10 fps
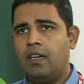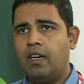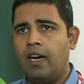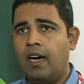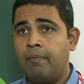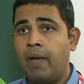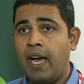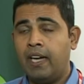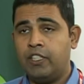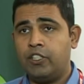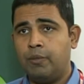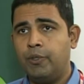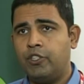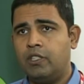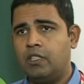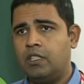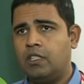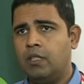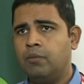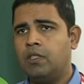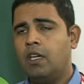our distribution systems.